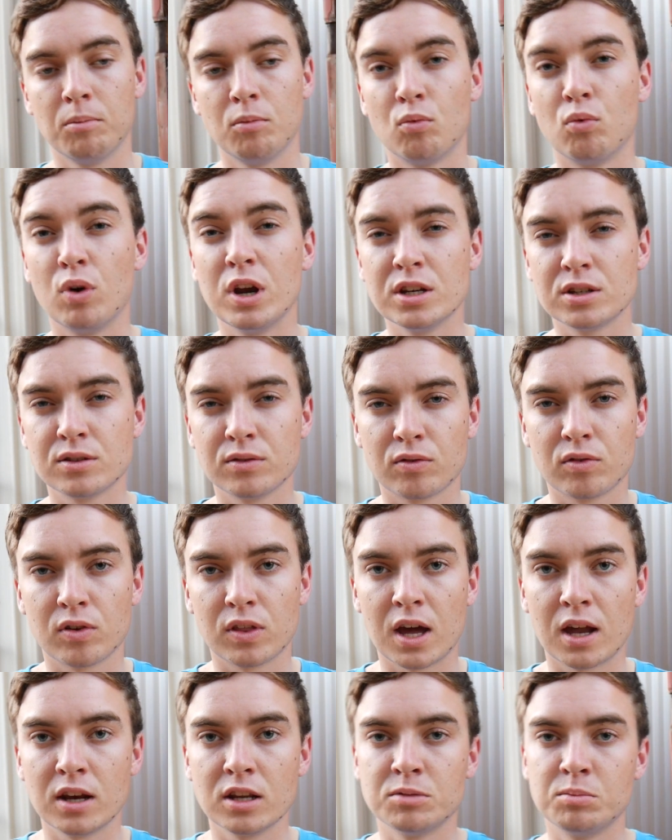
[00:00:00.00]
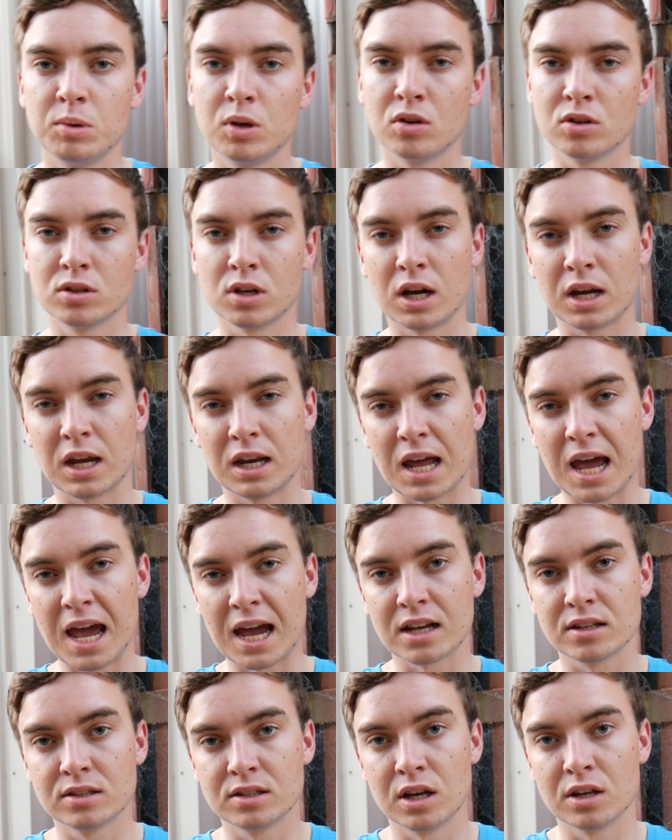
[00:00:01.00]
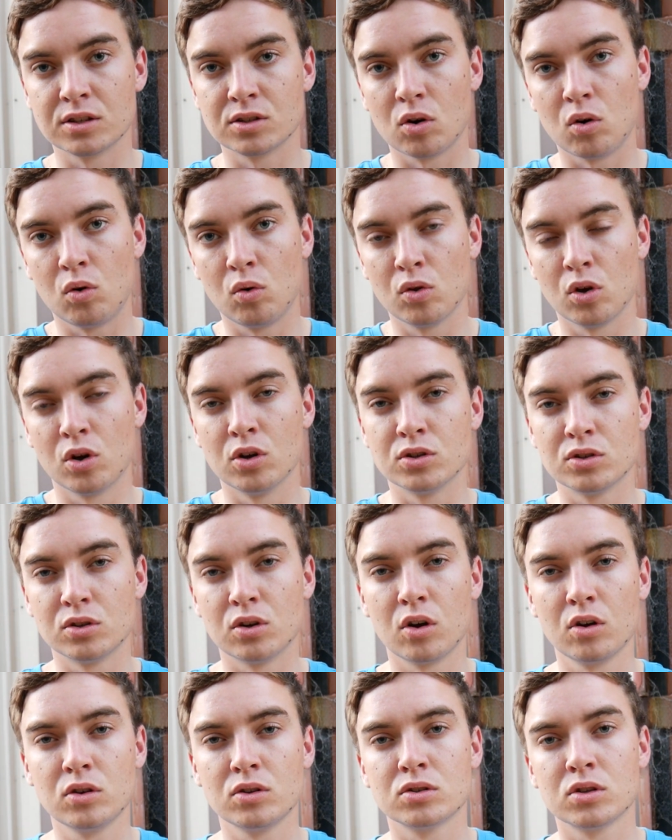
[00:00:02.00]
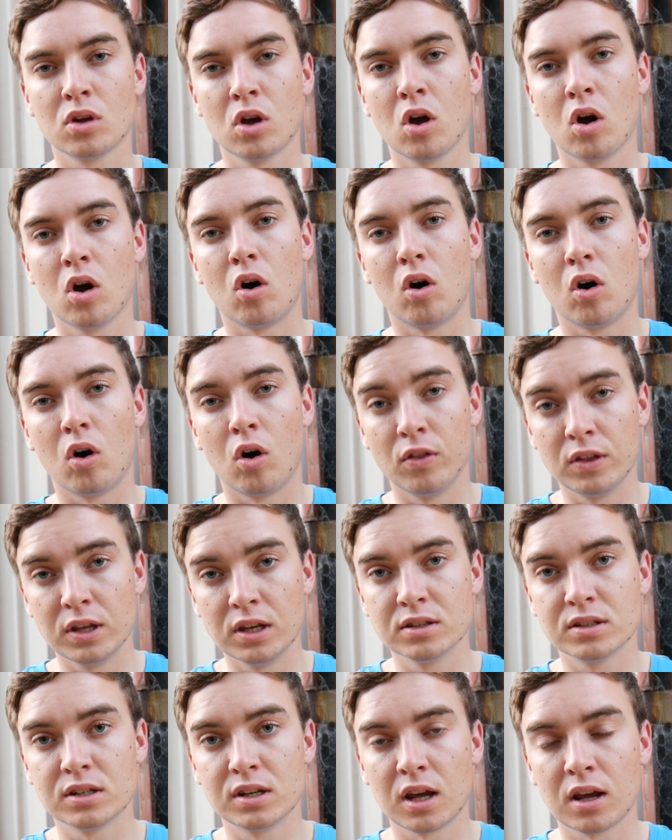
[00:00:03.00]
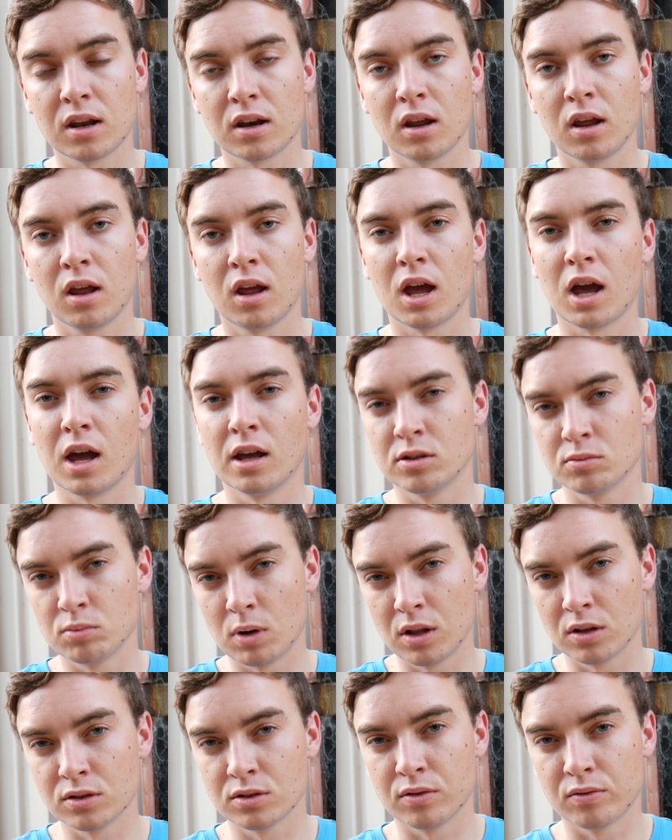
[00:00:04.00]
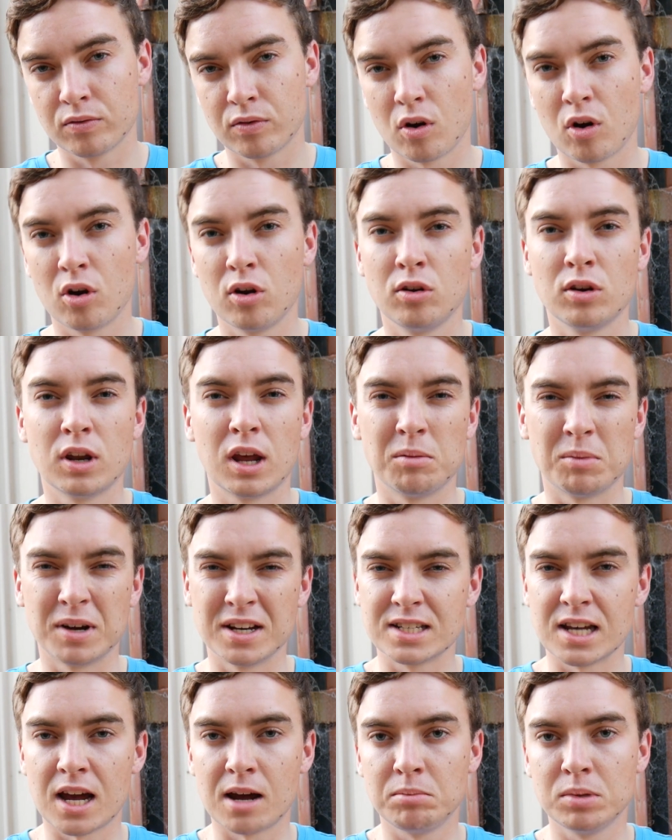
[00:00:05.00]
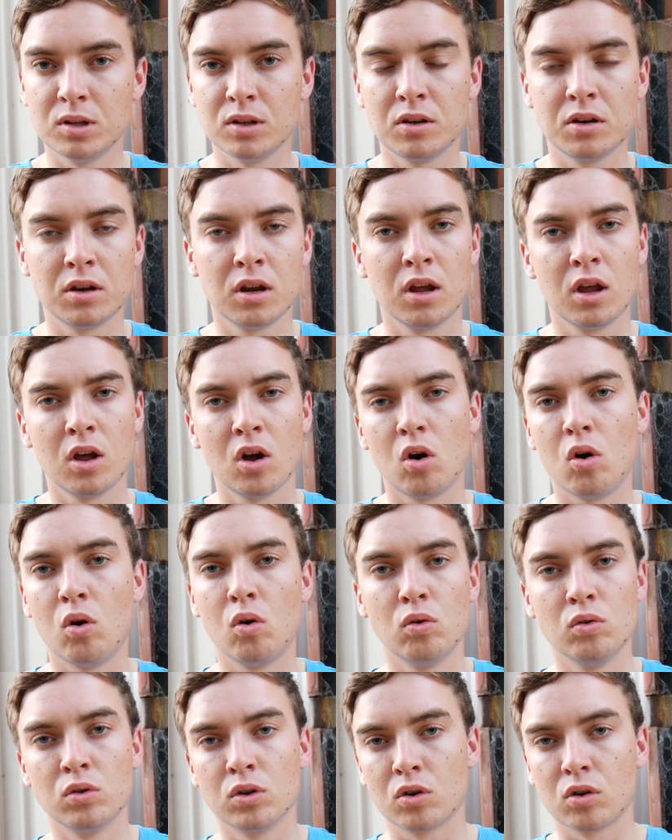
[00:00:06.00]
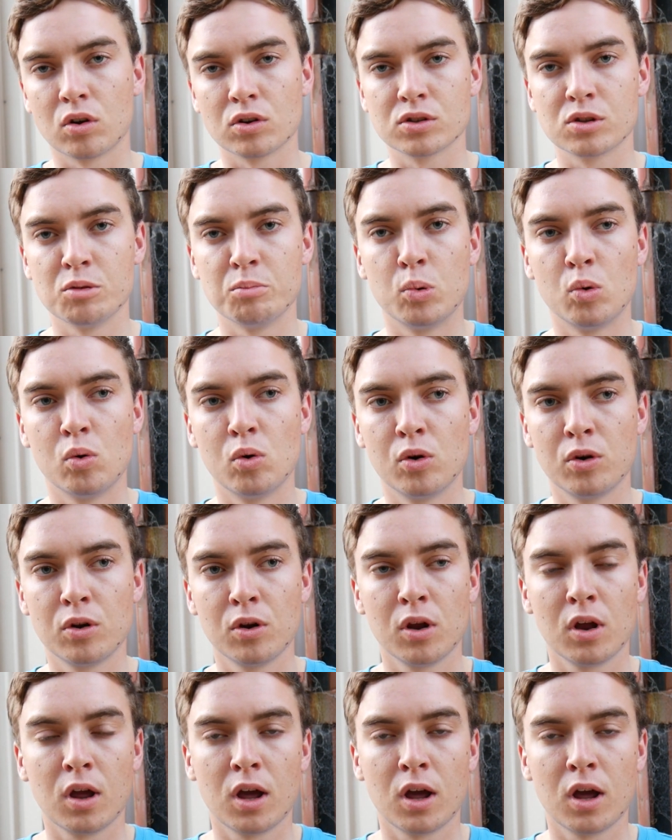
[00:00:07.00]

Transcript: Reason for that is because I can access all those notes on the internet, as well as the phone and my tablet, all across the board.